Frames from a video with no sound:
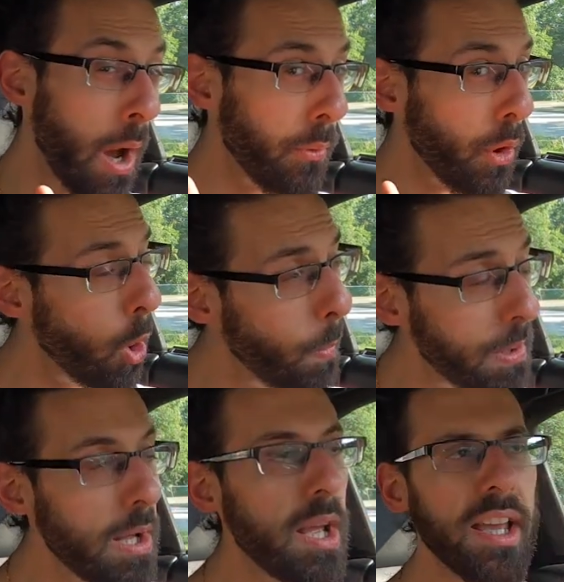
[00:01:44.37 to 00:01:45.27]
I would
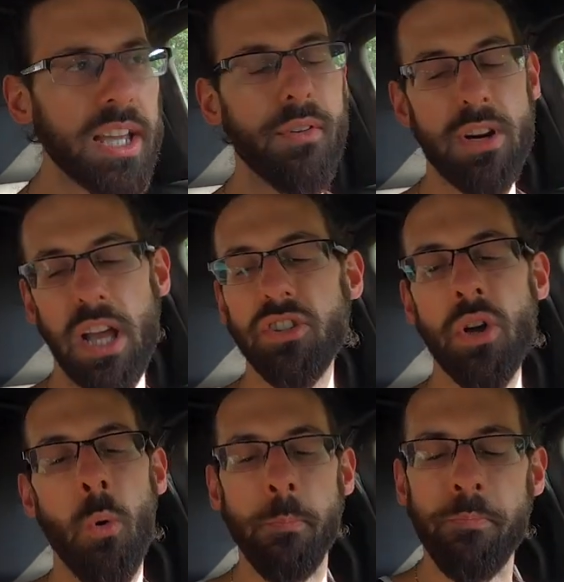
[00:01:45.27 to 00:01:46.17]
hope, give it a nice
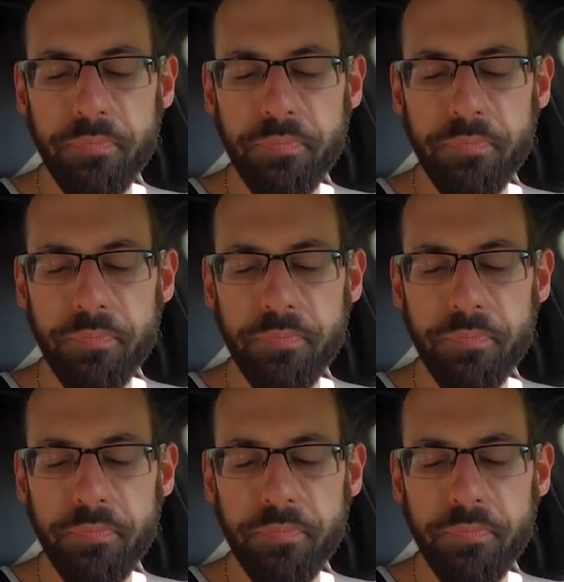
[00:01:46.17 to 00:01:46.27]
tone.